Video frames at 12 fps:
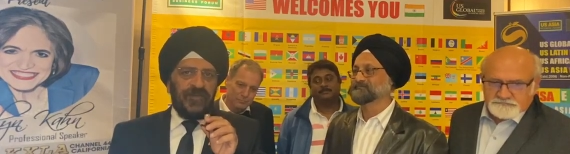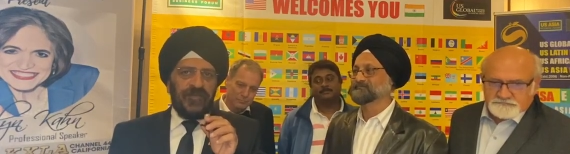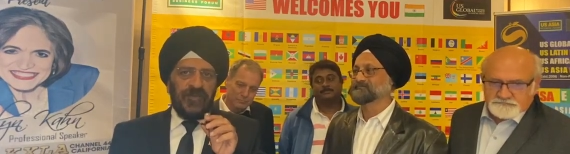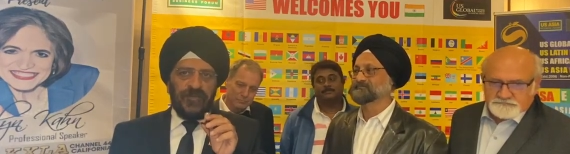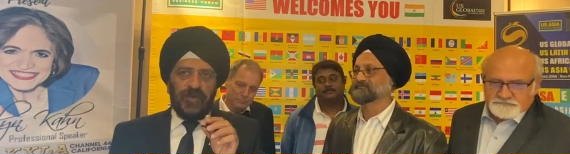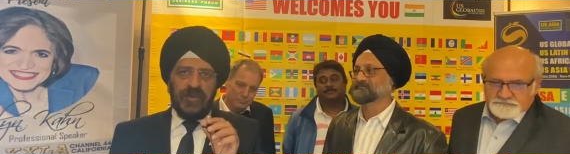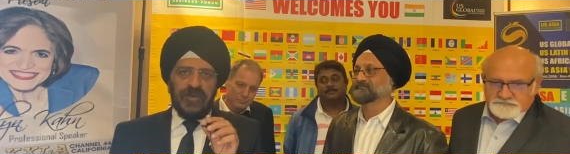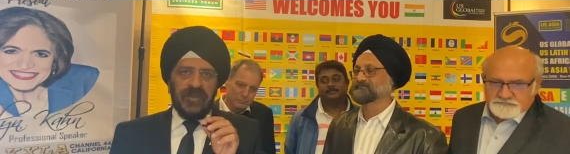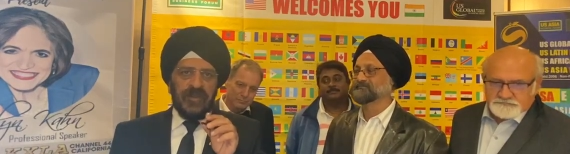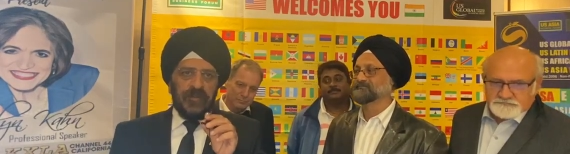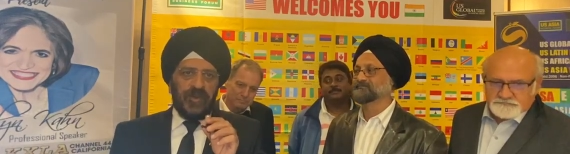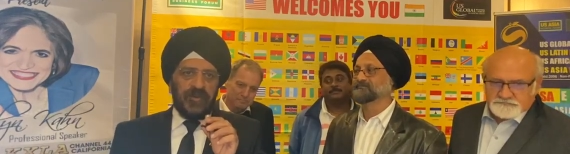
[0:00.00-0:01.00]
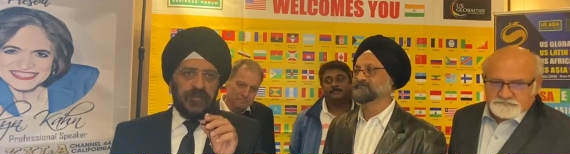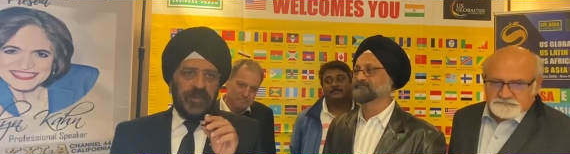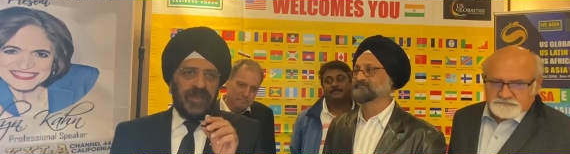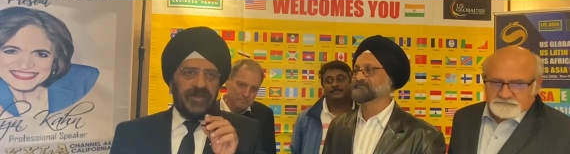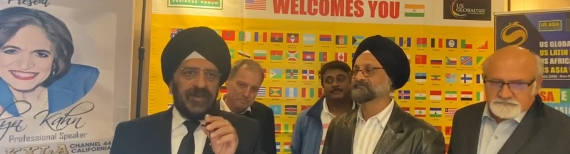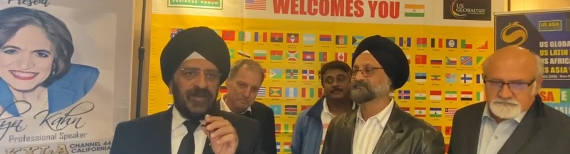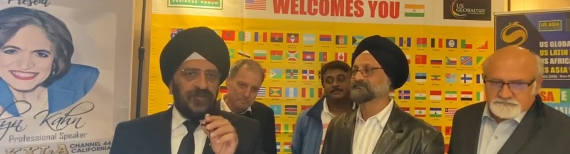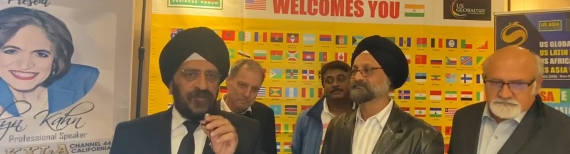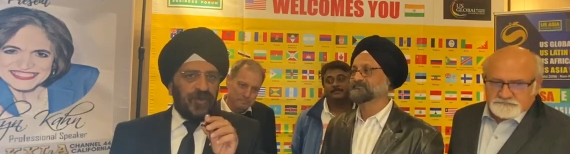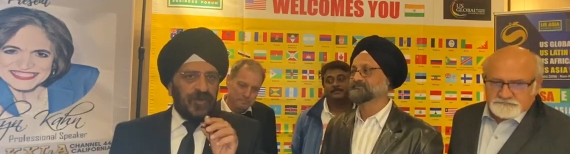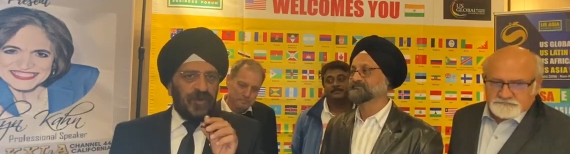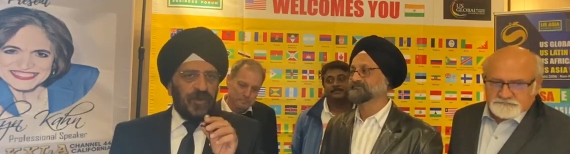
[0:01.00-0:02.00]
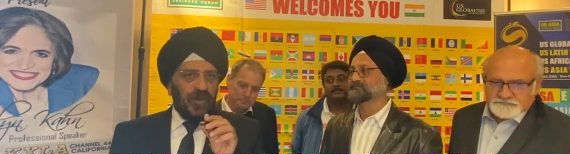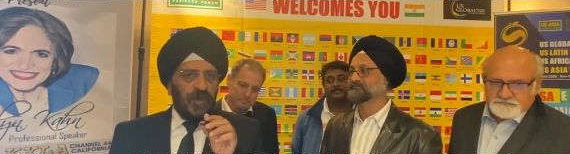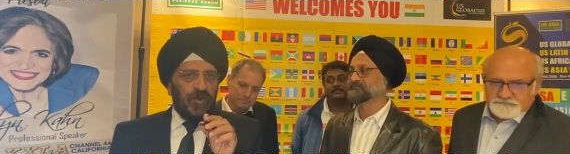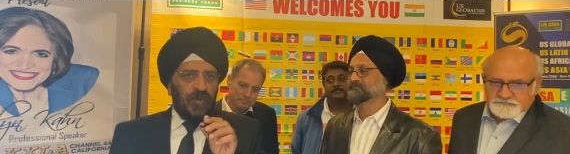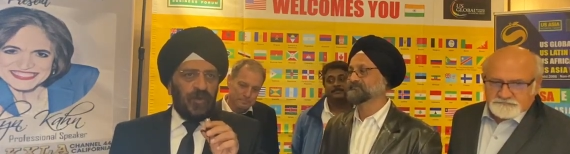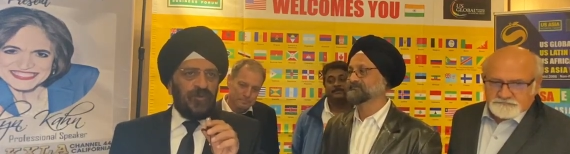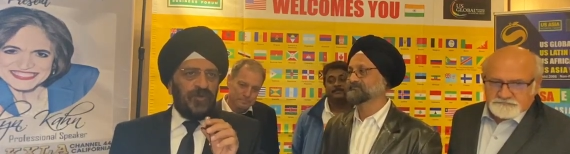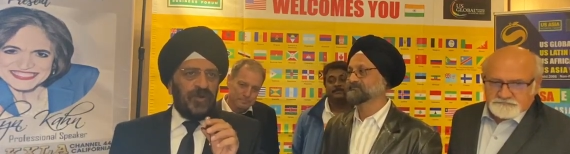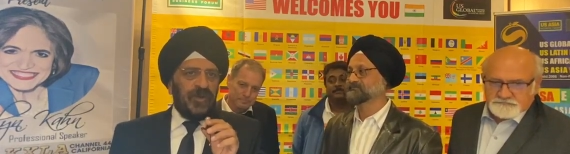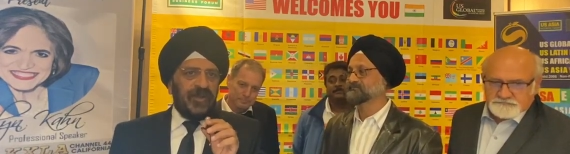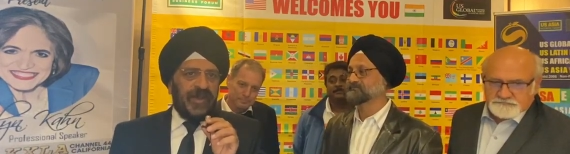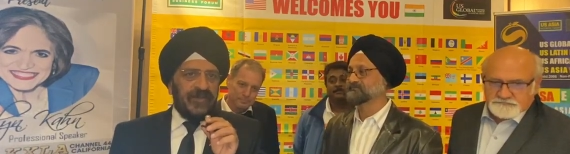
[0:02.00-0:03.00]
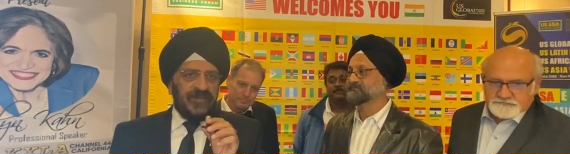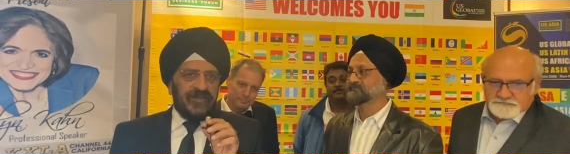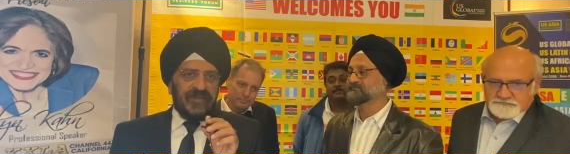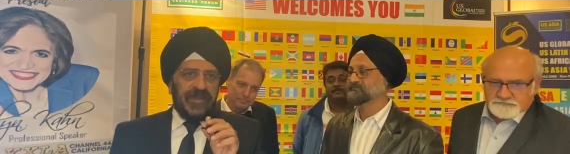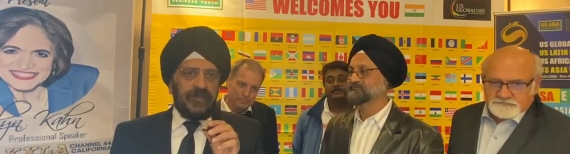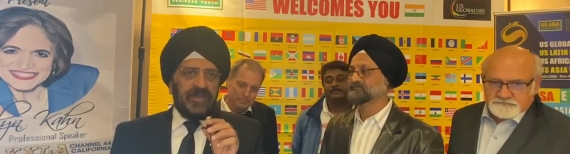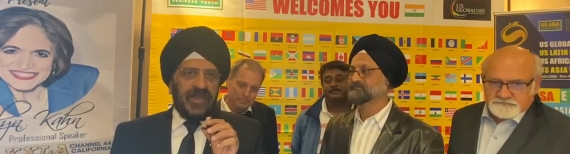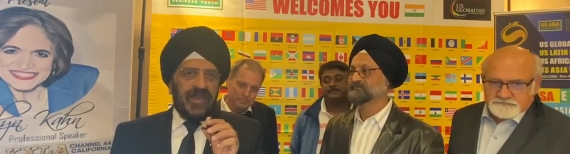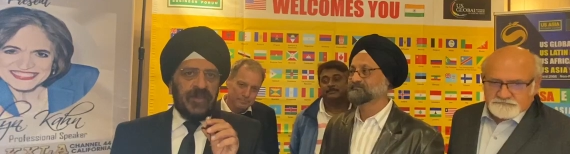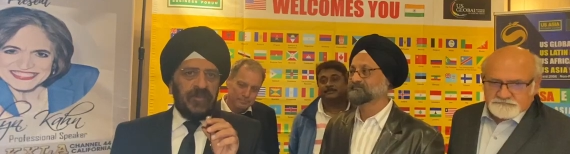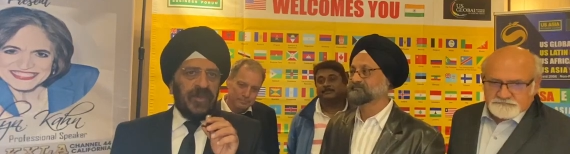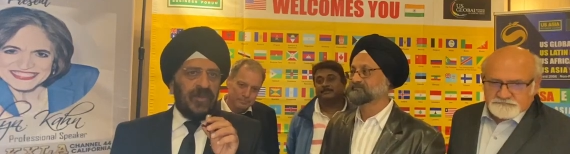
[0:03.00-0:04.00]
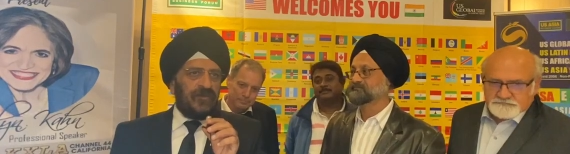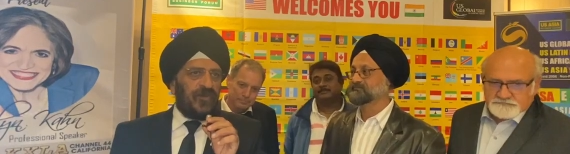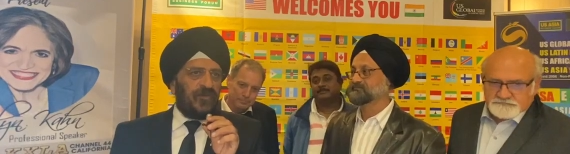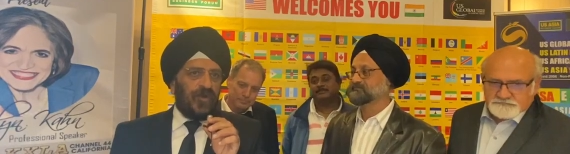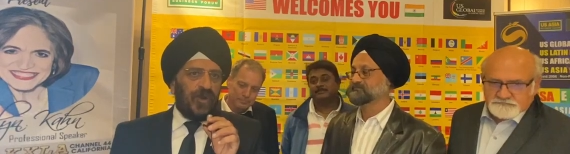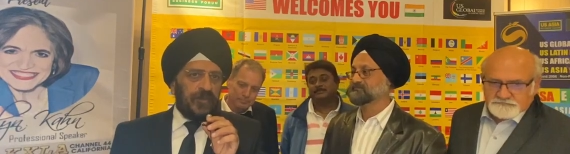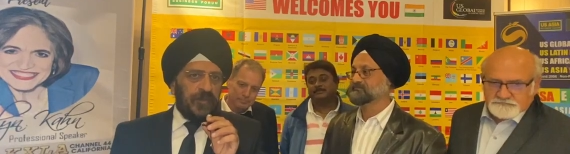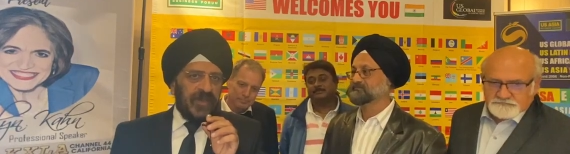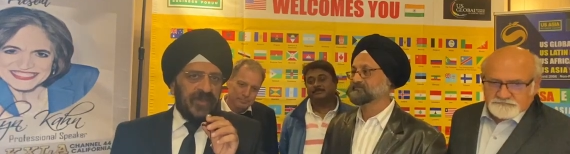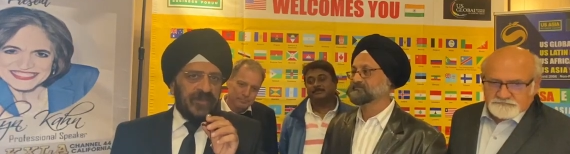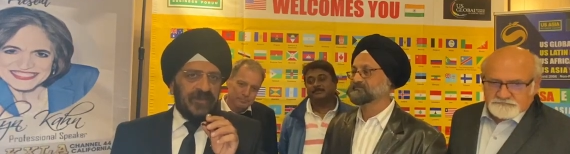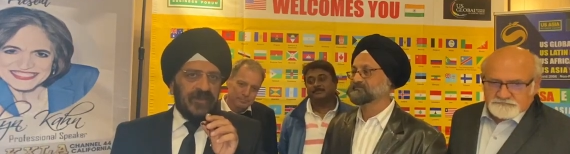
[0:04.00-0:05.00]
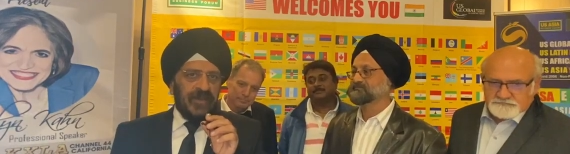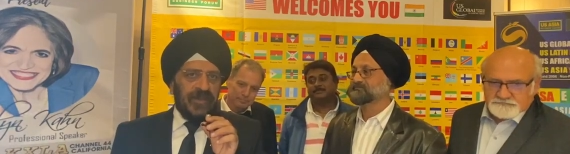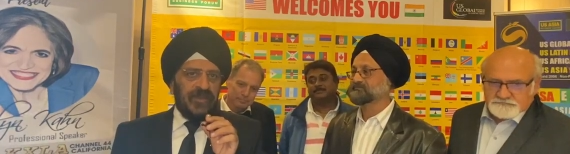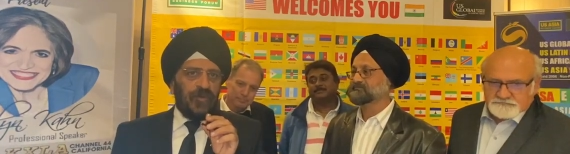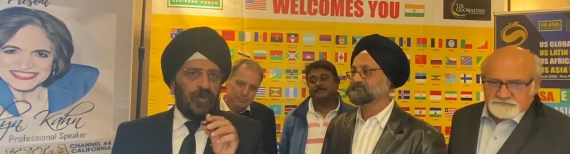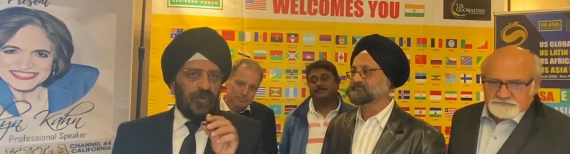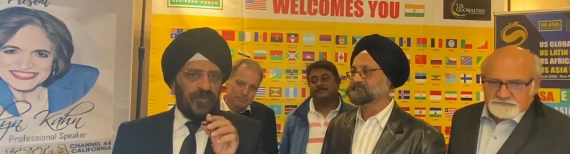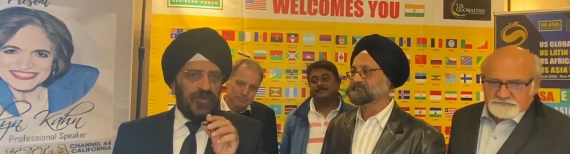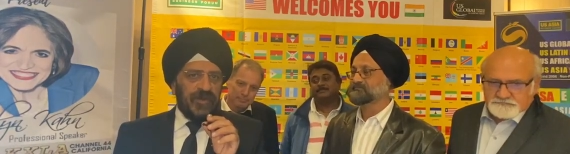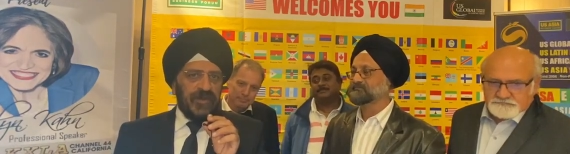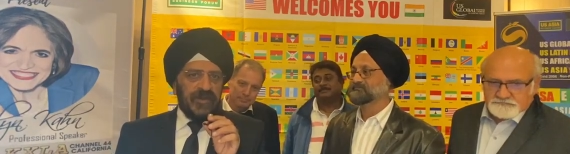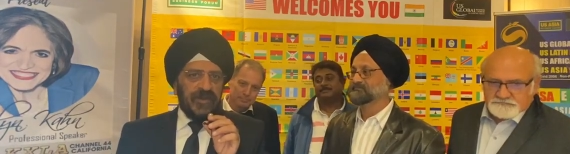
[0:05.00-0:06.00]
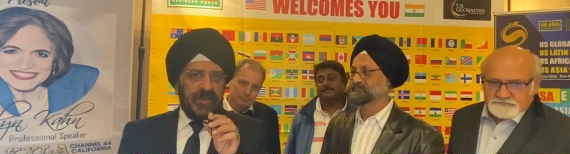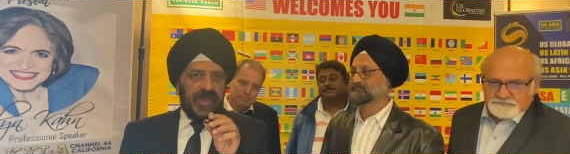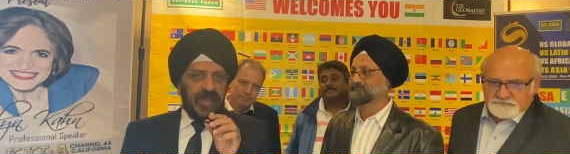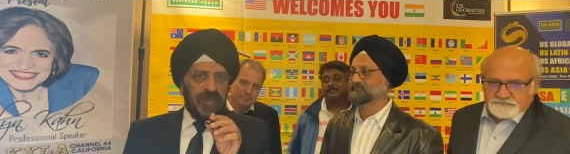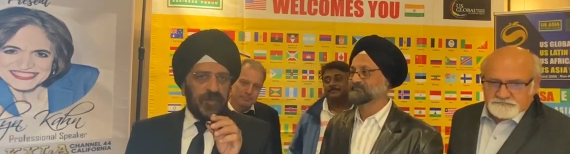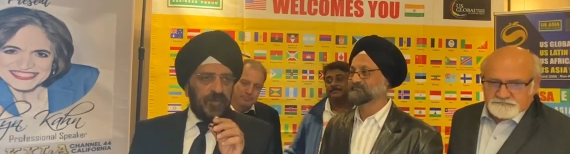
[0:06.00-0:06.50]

Speaker 1: We want prosperity for the whole world. At the same time, we want peace in the whole world. Thank you.